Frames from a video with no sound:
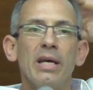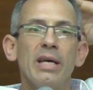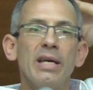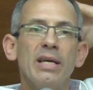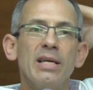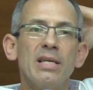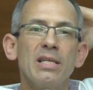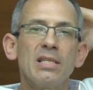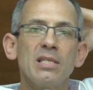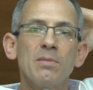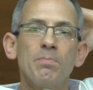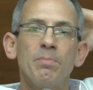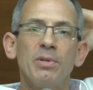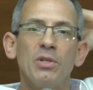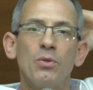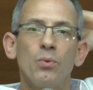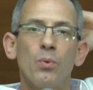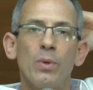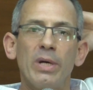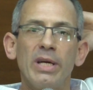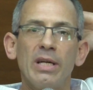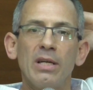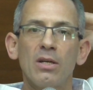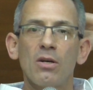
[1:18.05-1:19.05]
is
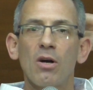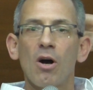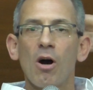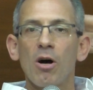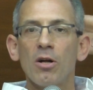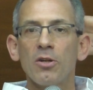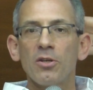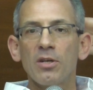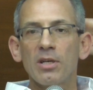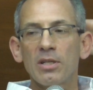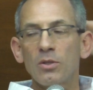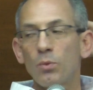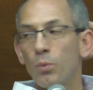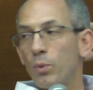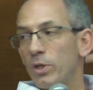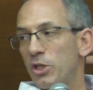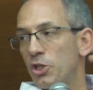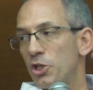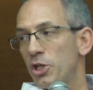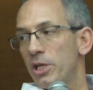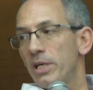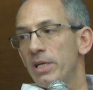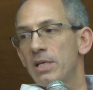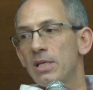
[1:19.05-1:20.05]
between conduct
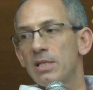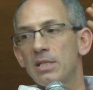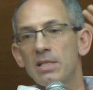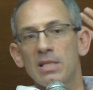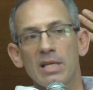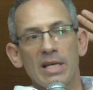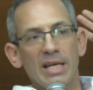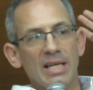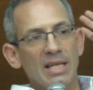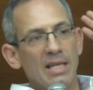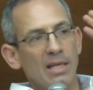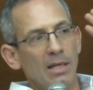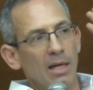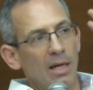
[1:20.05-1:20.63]
which is